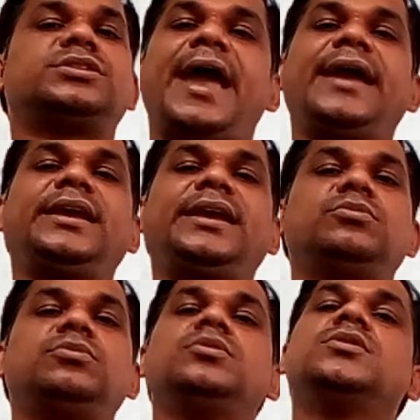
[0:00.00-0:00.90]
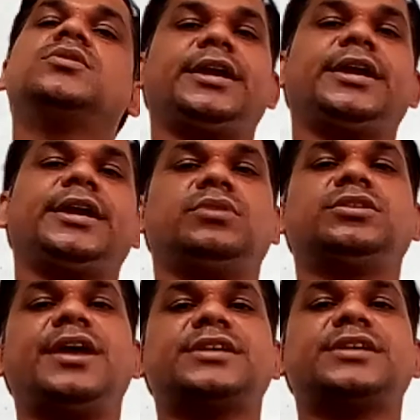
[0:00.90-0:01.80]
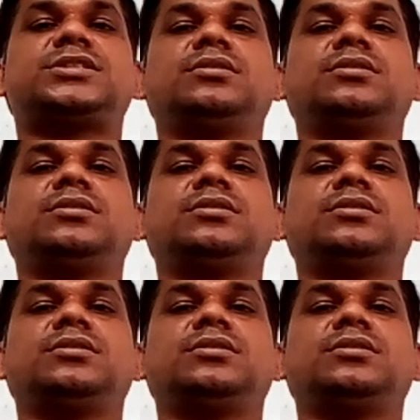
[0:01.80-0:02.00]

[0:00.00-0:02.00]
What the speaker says: Thank you. In the next